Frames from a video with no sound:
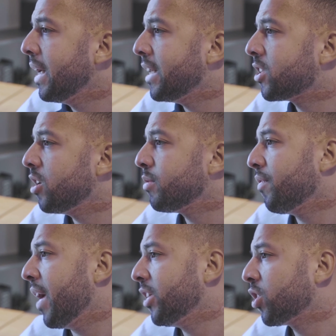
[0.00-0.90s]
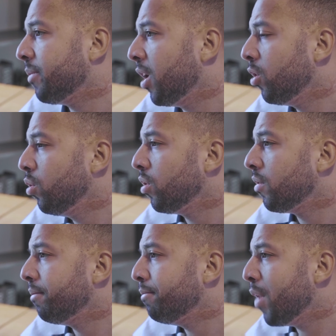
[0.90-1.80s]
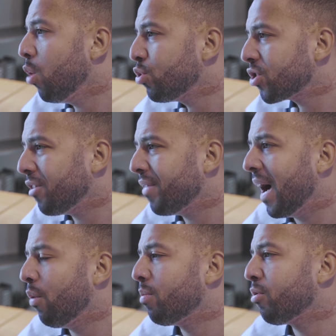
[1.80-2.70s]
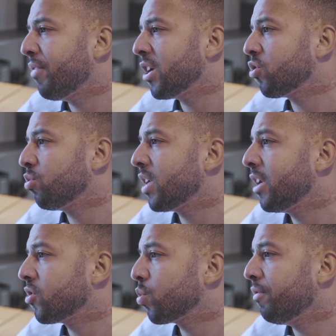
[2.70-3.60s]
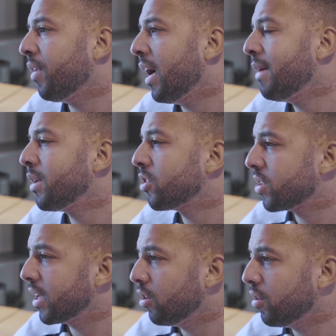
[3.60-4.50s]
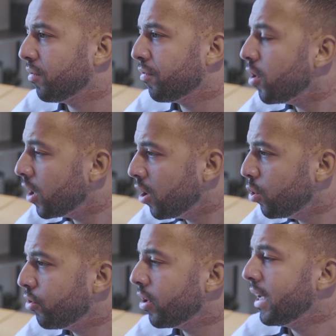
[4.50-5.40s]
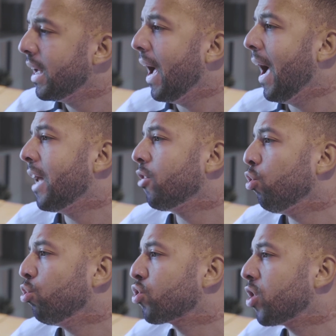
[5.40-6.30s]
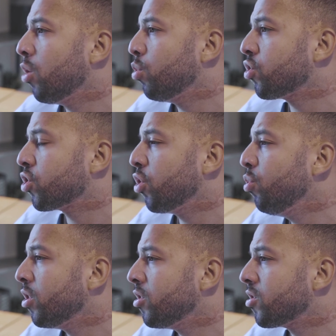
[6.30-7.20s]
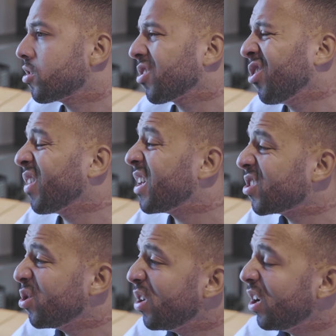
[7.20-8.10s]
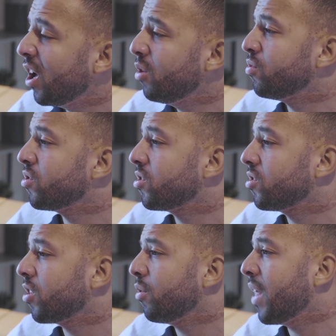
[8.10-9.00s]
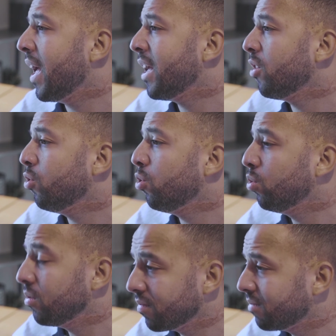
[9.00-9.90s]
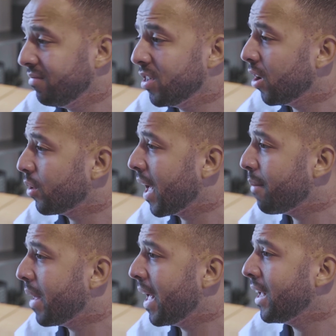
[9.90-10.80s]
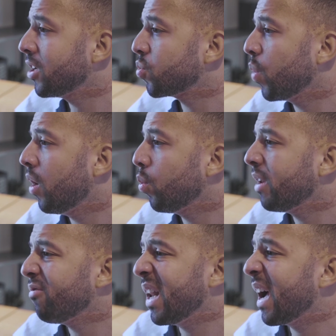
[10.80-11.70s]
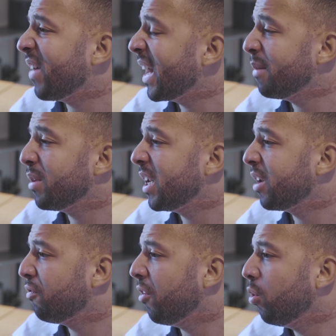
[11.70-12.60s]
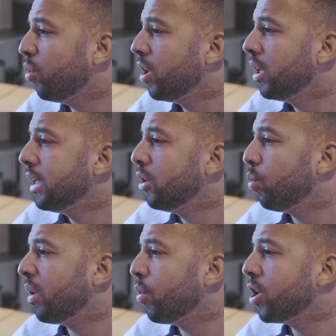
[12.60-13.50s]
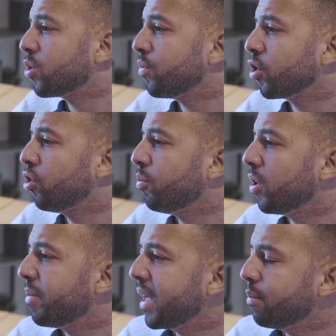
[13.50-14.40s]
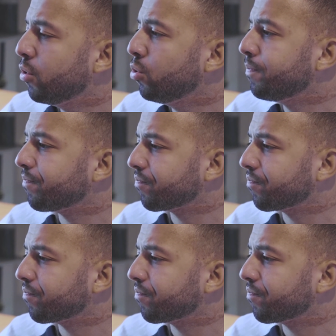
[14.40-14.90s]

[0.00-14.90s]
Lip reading: In terms of HMO, most of our professional tenants were fine because they got furloughed, and also students got their student loans. So they all, you know, kept paying as well. We didn't really have anybody default. We worked with a couple of people,